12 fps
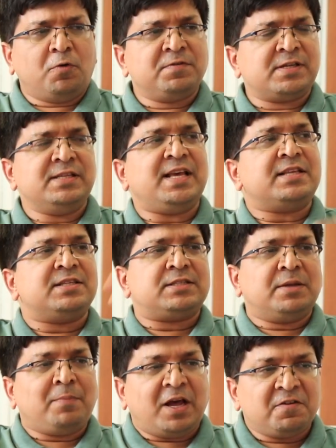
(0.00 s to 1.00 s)
So obviously the
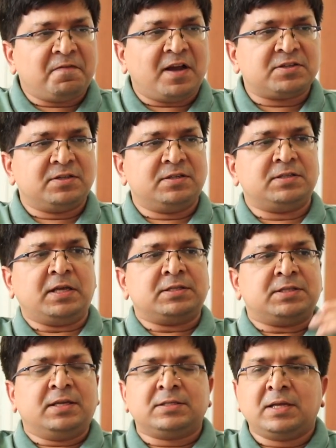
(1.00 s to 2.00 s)
existing manufacturers
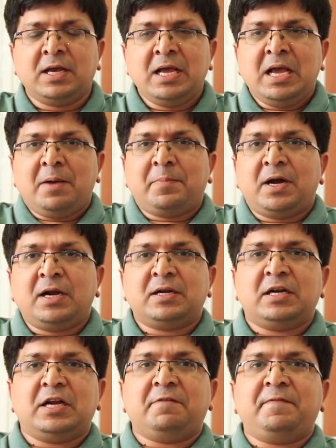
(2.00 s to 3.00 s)
exist,
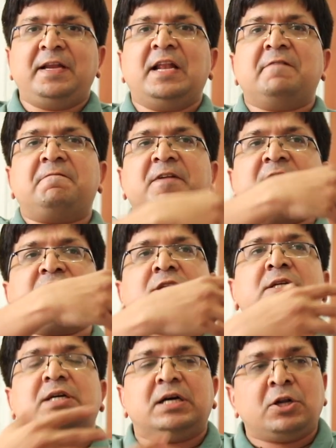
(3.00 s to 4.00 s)
but we
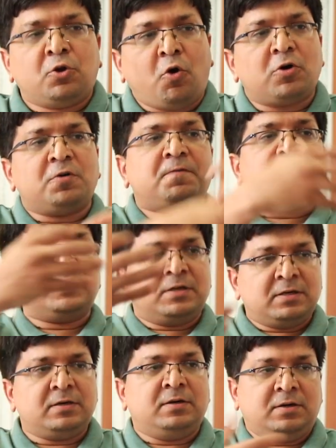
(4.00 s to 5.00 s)
leverage a lot of other